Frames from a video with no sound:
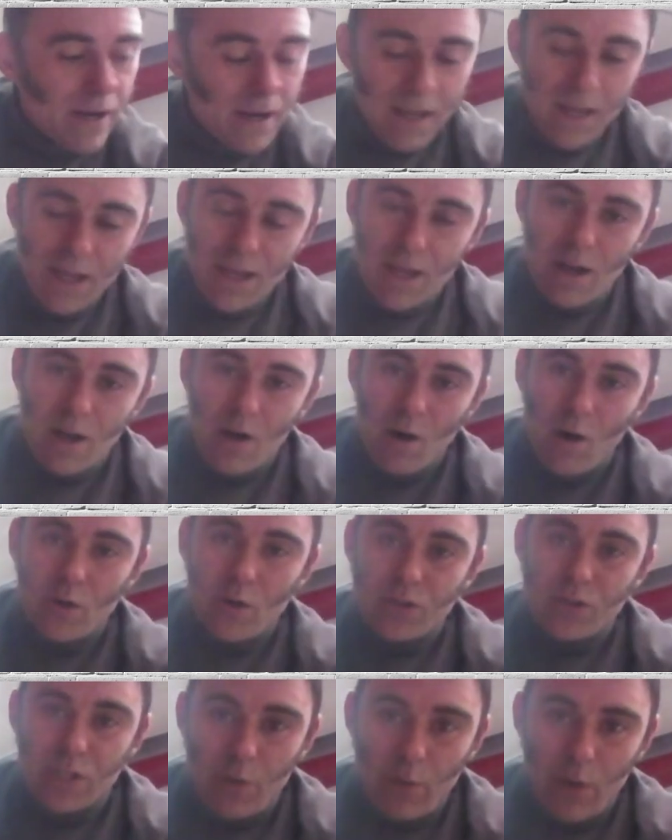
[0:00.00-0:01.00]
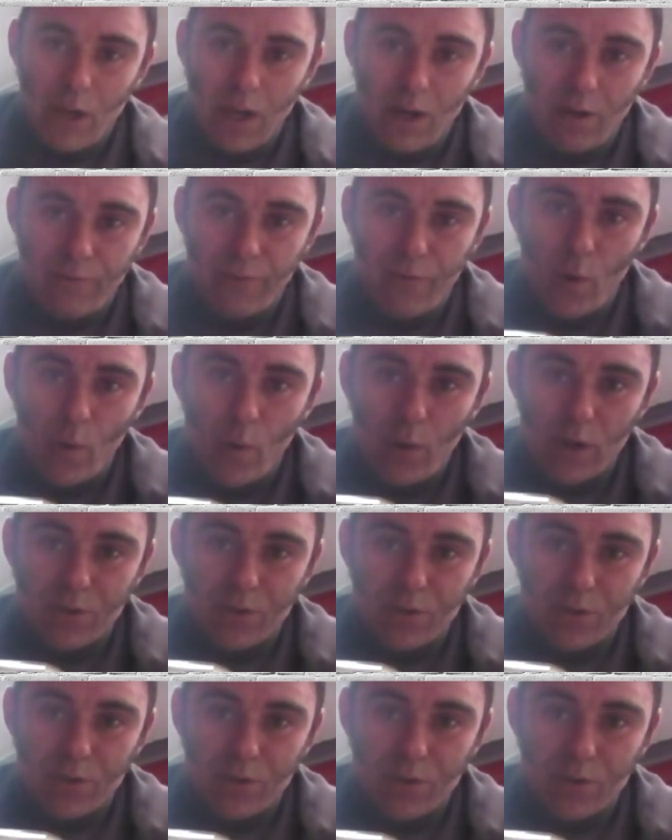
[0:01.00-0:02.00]
But also in a
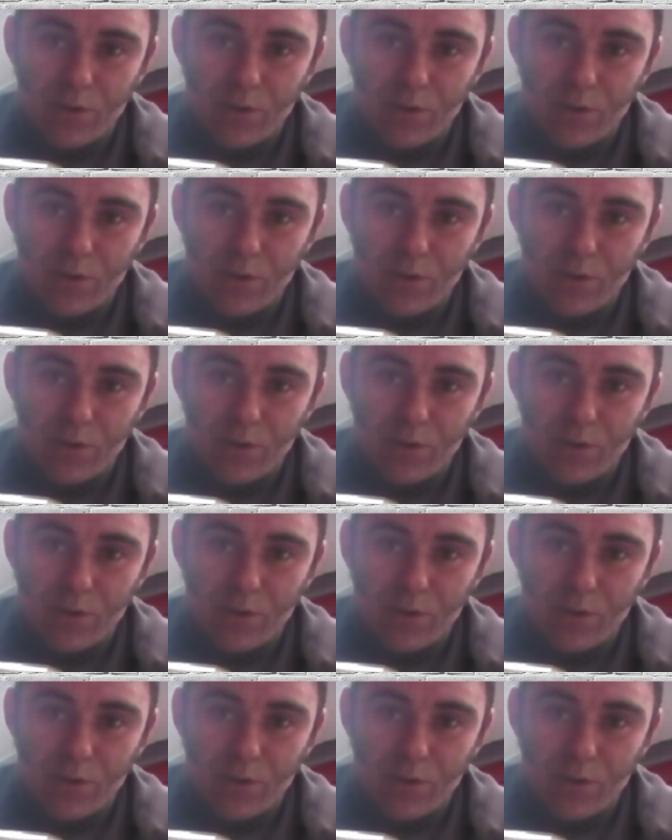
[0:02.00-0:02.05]
four-wheel drive